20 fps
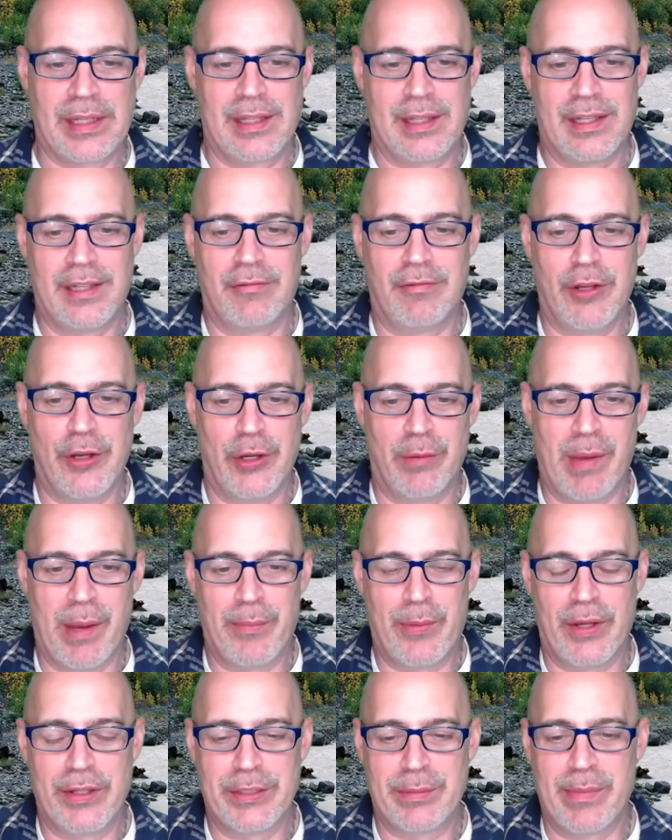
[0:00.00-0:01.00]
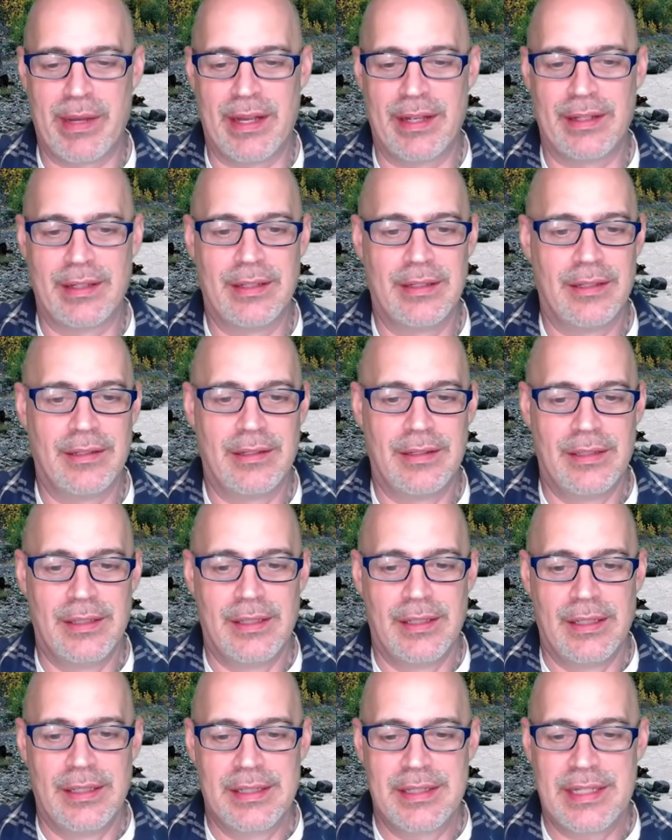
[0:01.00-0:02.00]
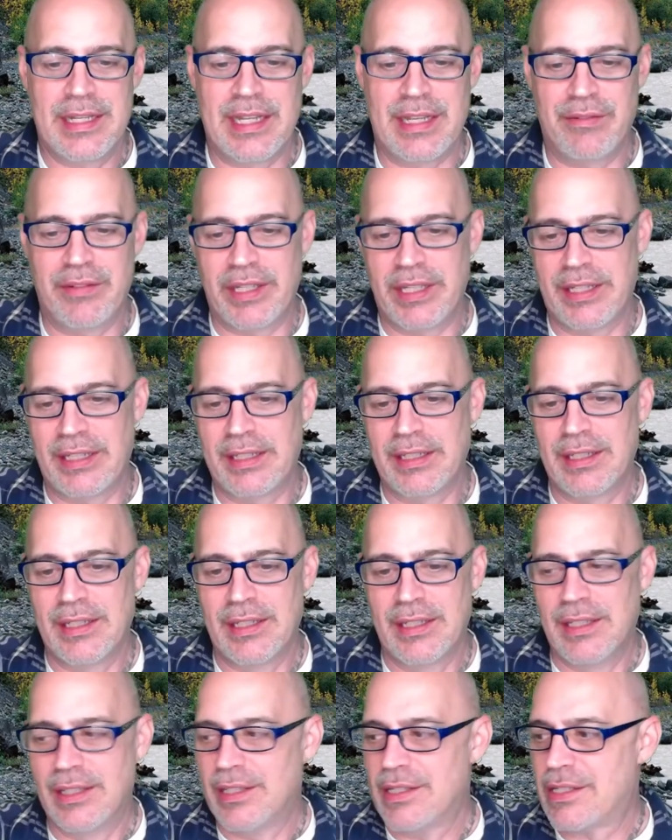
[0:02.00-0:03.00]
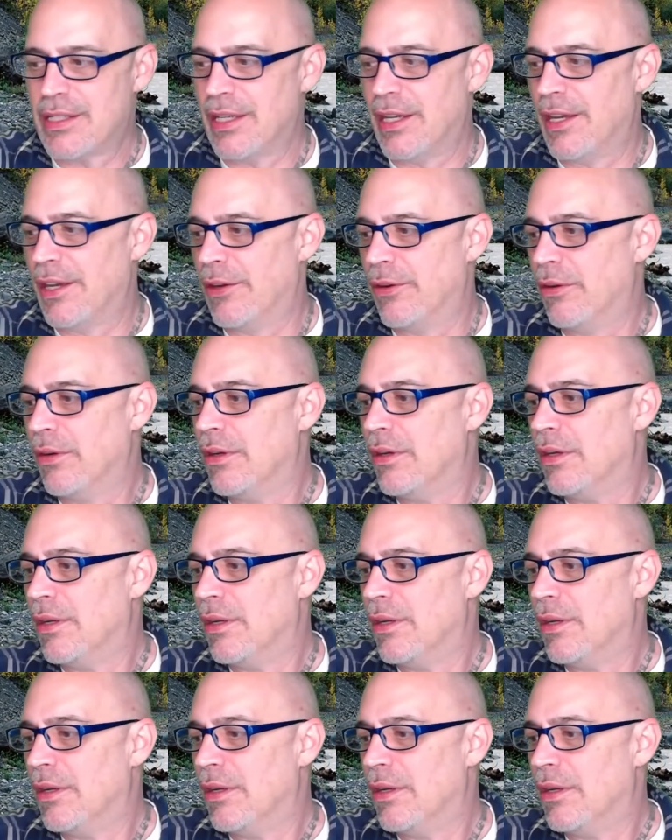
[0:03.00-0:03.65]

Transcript: and load them up onto my TV. So,